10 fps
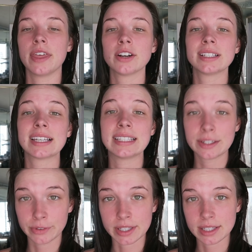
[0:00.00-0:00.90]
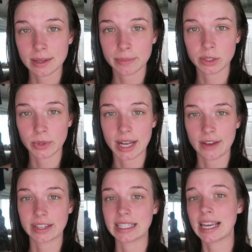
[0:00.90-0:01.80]
There is a difference between
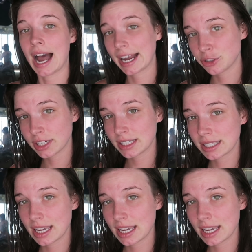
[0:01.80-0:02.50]
having dehydrated